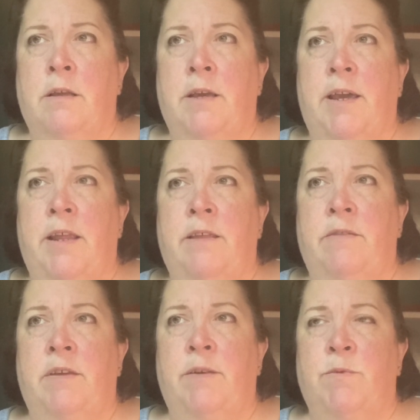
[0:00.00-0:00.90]
And
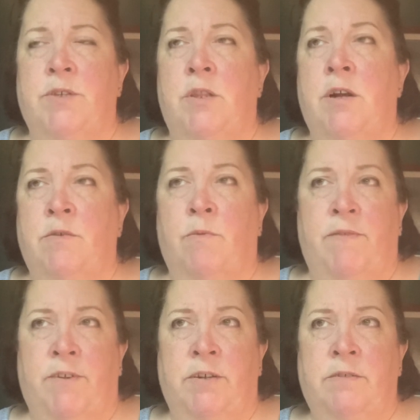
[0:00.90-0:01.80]
it was along a
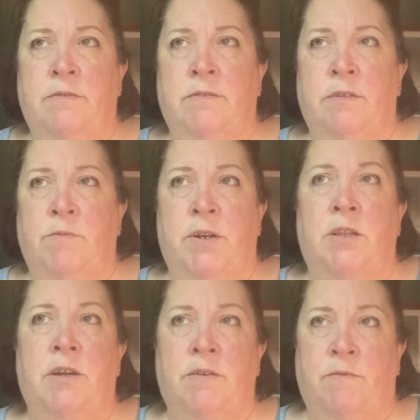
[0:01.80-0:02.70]
river. They went
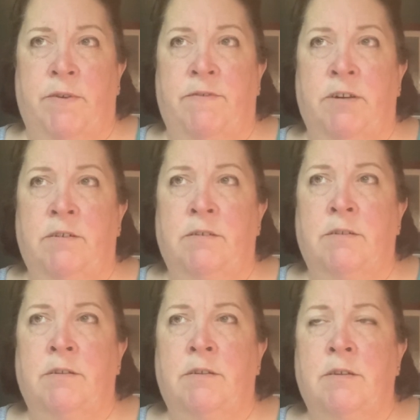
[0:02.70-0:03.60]
along a river.
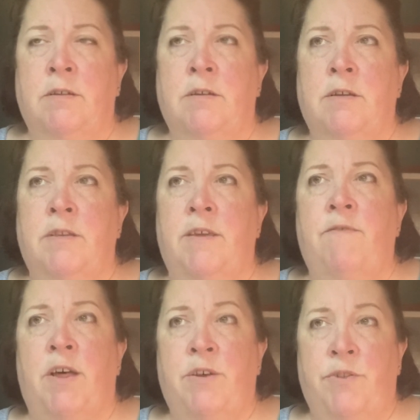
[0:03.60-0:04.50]
They
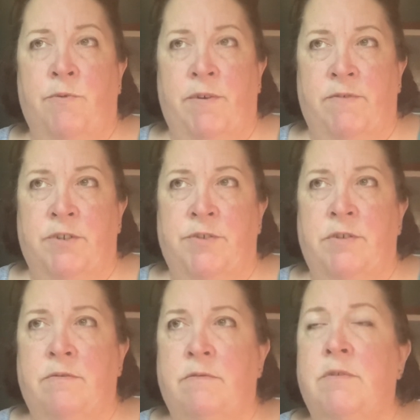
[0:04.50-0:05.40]
followed the rivers.
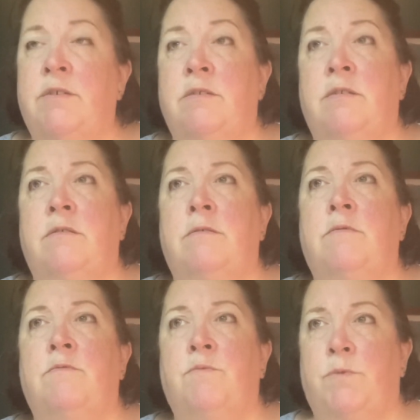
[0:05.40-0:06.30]

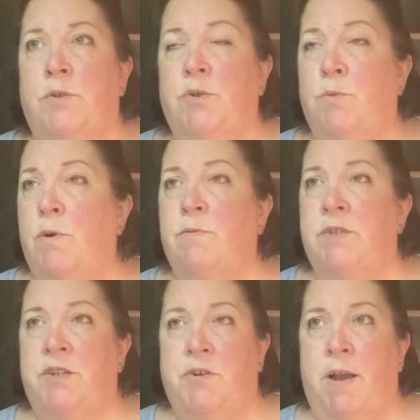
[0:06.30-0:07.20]
So what was
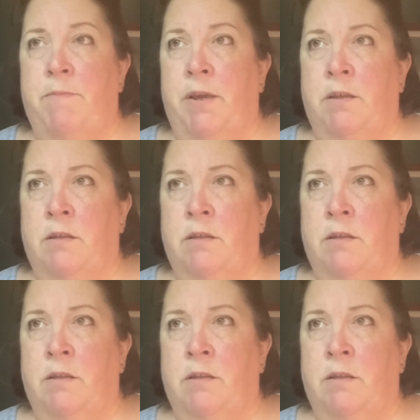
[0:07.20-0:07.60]
he trapping?